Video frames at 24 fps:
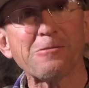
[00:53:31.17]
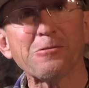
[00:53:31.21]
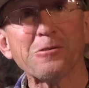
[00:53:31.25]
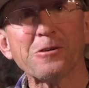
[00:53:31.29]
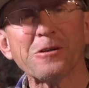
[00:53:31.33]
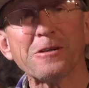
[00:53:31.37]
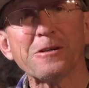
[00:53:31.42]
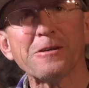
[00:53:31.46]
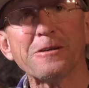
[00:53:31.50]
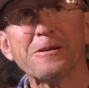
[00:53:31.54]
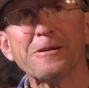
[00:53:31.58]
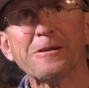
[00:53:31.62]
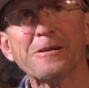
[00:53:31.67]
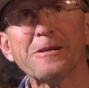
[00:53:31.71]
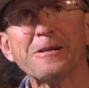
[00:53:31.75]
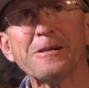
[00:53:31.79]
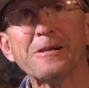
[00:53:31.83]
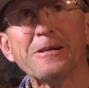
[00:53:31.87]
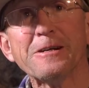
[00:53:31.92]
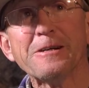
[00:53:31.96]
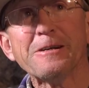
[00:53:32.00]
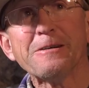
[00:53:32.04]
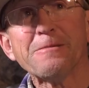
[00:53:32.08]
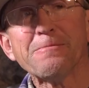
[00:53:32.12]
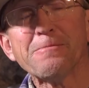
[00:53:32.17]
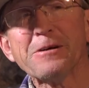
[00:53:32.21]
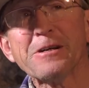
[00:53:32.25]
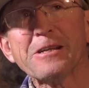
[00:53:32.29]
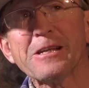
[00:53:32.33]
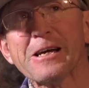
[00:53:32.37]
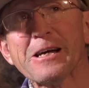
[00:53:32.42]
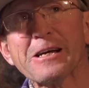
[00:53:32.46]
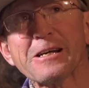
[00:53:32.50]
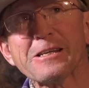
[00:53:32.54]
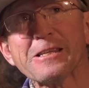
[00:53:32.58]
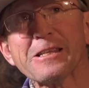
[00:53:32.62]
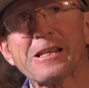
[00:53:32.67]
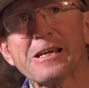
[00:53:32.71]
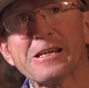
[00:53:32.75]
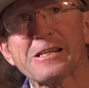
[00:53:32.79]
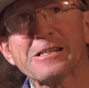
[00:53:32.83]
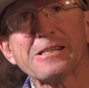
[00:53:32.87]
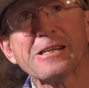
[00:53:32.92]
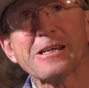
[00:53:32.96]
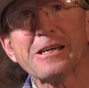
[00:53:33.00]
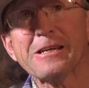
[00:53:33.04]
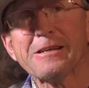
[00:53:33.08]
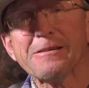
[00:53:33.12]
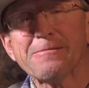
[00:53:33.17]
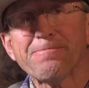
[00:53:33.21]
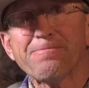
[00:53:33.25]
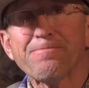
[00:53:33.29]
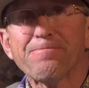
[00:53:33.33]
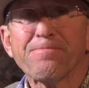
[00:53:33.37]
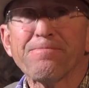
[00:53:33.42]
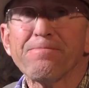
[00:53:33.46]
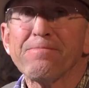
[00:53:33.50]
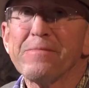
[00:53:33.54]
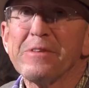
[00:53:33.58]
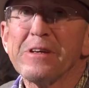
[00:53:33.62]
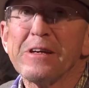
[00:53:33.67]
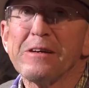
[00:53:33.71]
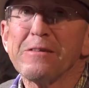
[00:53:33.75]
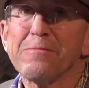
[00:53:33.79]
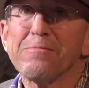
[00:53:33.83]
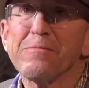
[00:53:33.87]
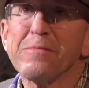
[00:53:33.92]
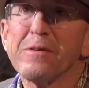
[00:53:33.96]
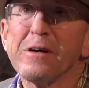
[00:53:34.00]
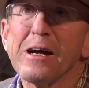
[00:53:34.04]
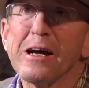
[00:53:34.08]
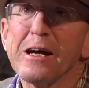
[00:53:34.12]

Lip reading: it would. But like say, yeah,